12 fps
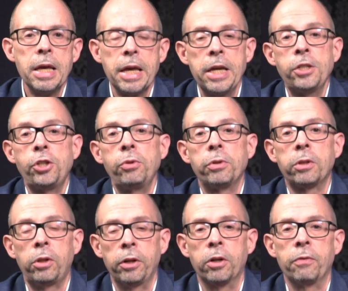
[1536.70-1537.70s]
issued a
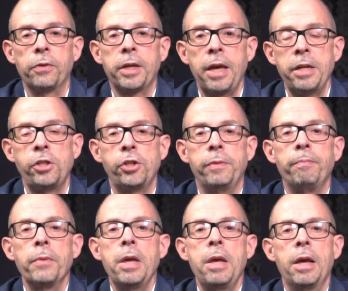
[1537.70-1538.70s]
clarification
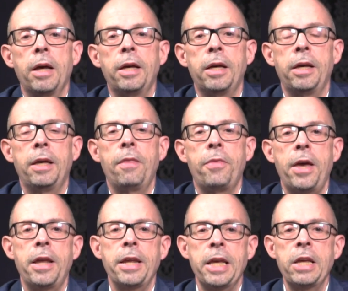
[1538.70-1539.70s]

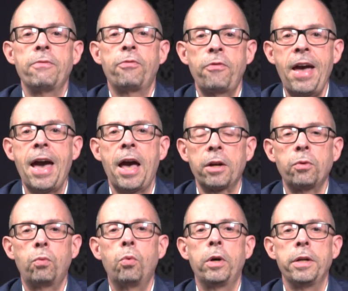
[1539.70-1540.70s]
that, in fact,
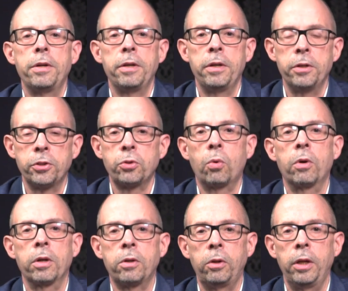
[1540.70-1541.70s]
what
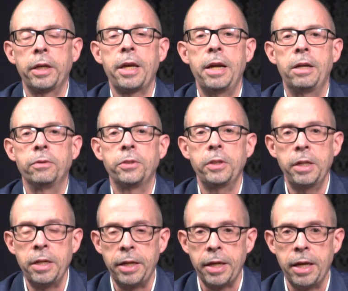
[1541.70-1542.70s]
historical accounts
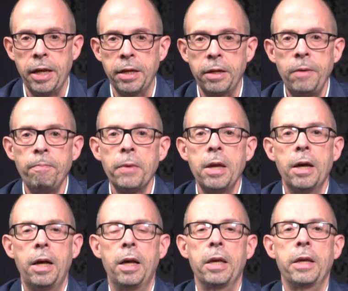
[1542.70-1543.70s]
indicate
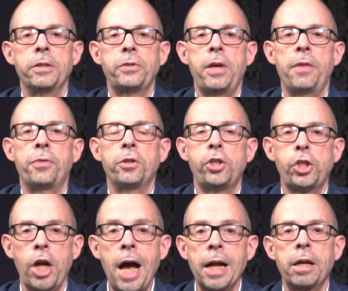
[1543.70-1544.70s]
is that the
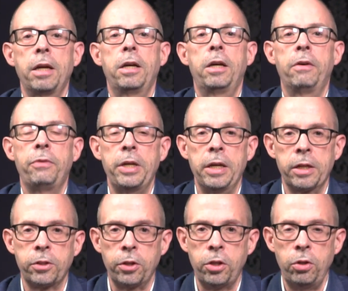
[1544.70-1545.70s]
shock of the
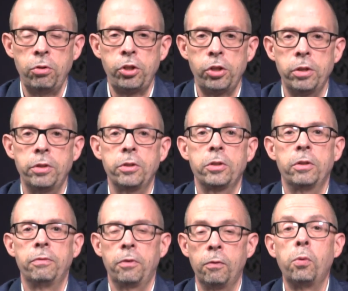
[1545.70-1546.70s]
executions,
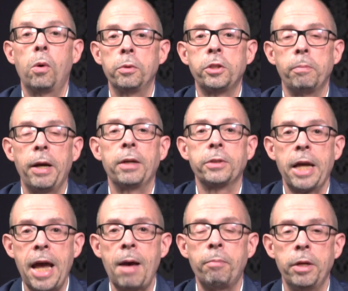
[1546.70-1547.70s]
of what was about to
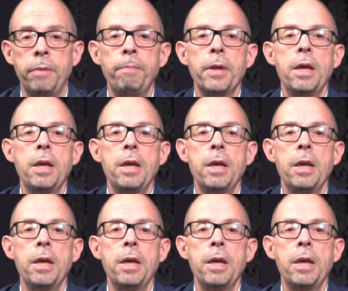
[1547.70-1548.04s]
happen,